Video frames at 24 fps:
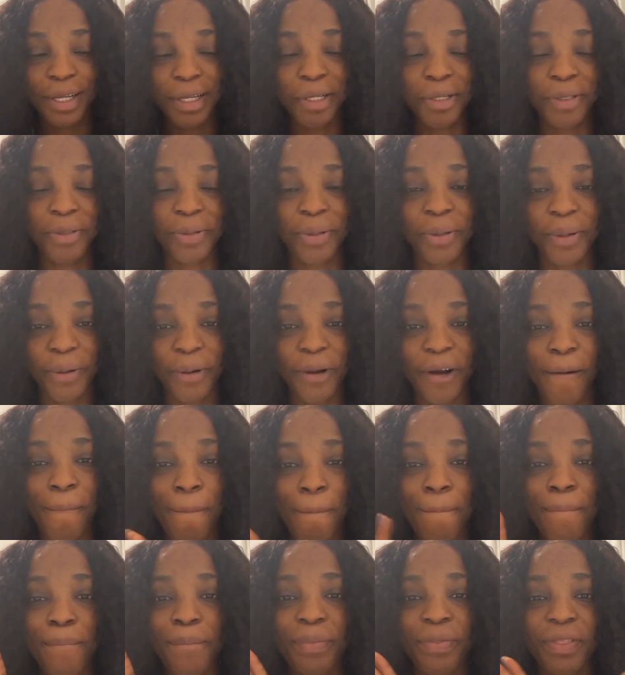So
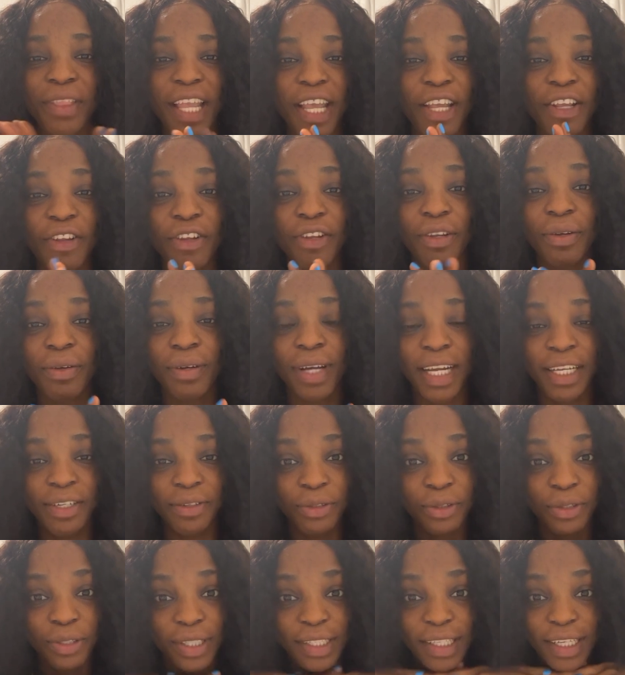thank you. I know
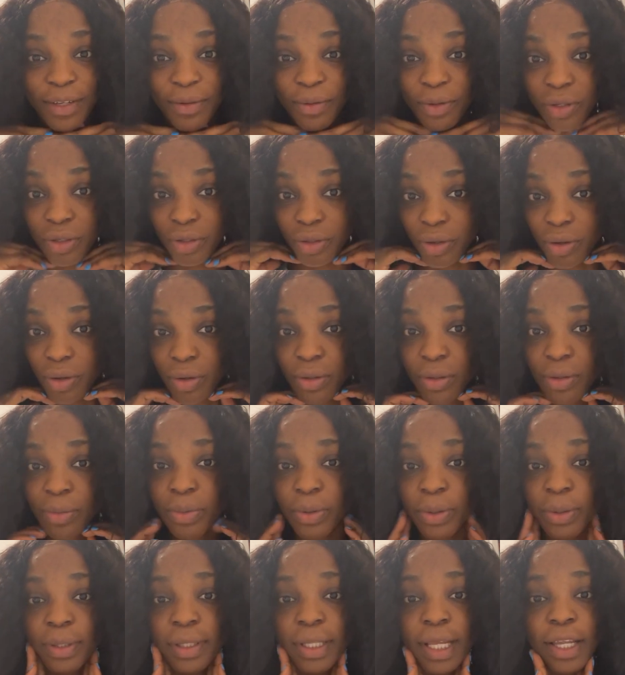it's long,
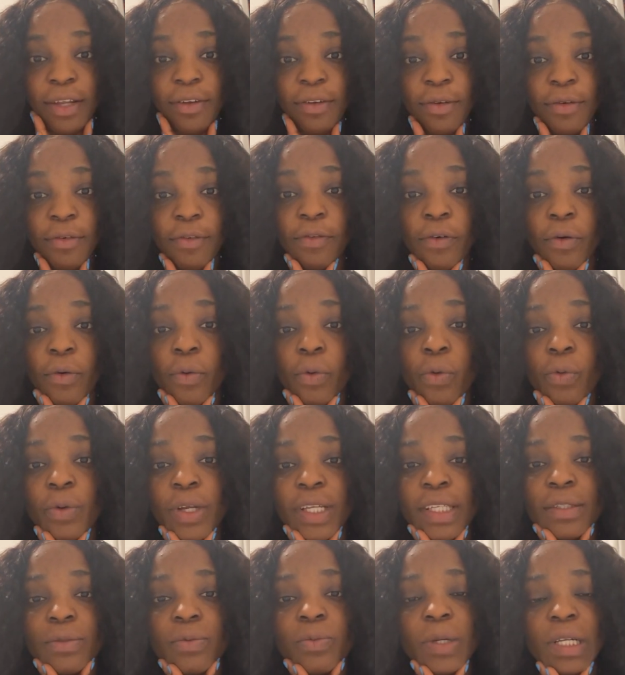but thank you for
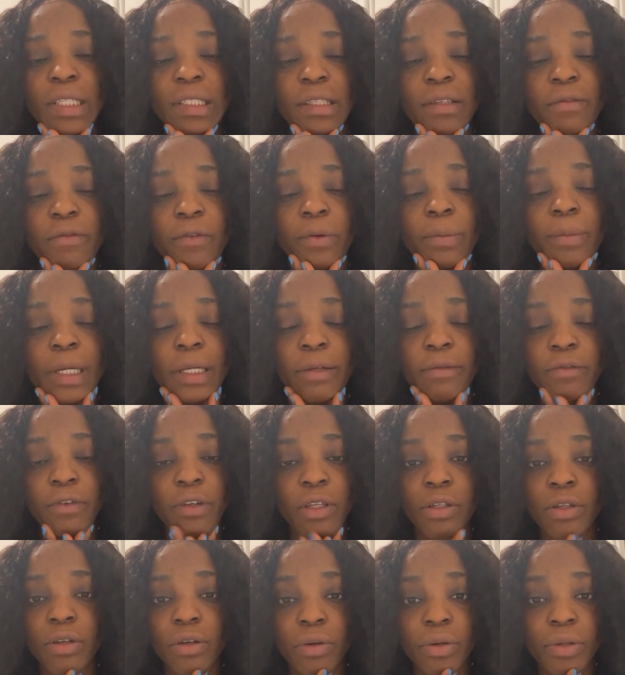always waiting for my
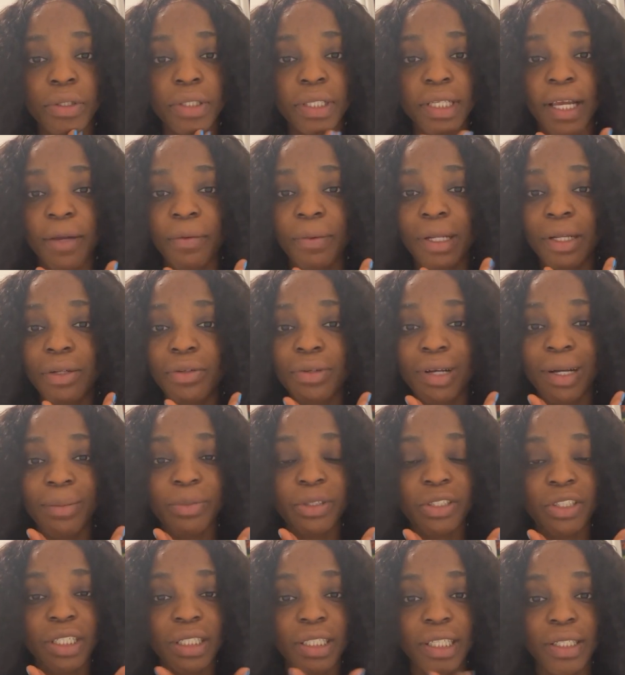videos. I really do
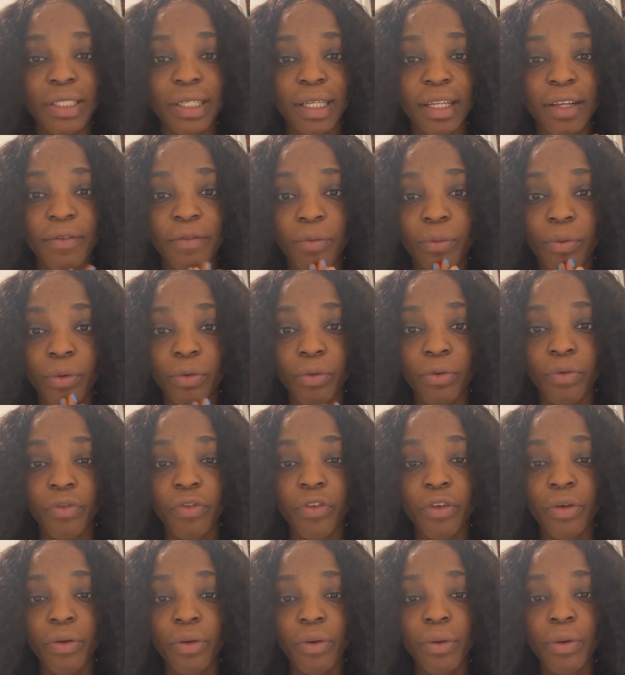appreciate each and every one of
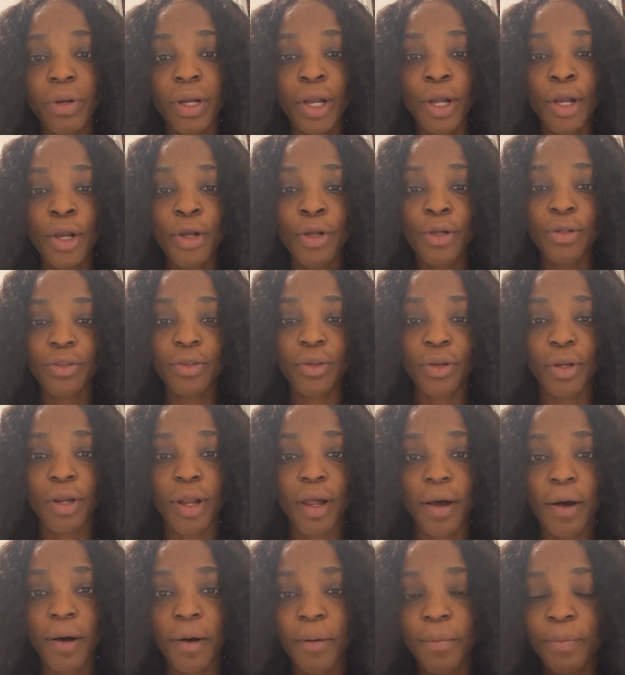you. So
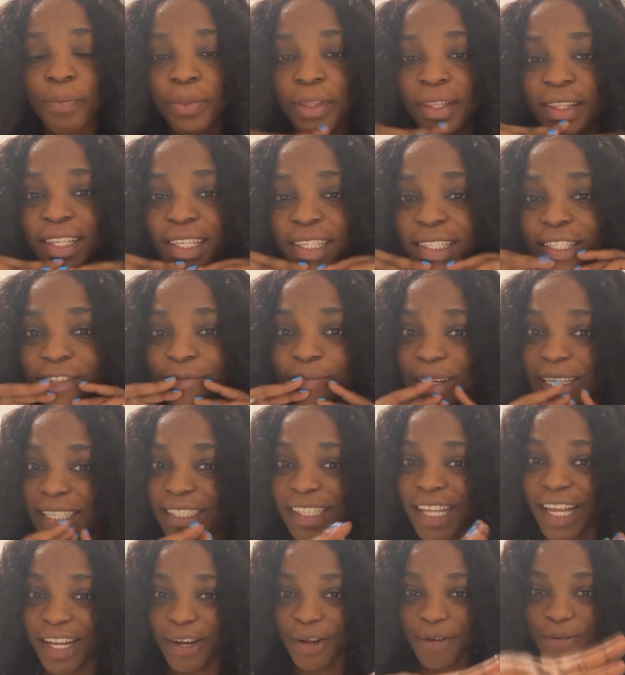now this is my
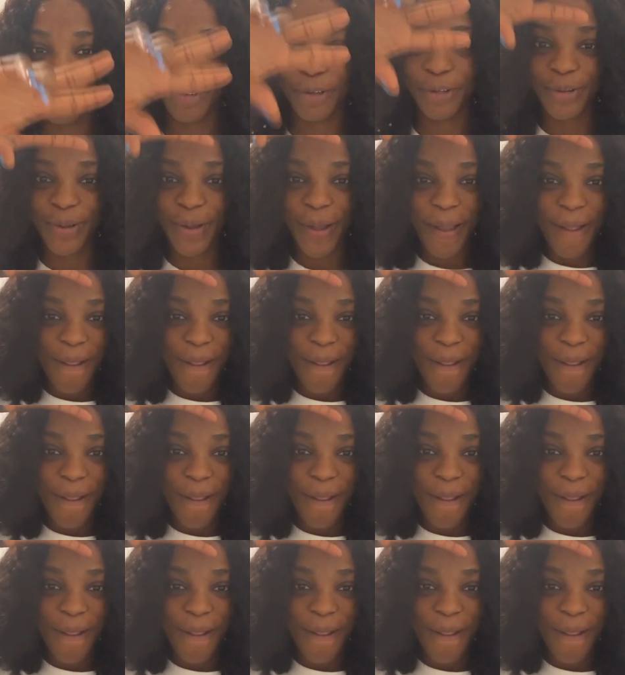sign-on video.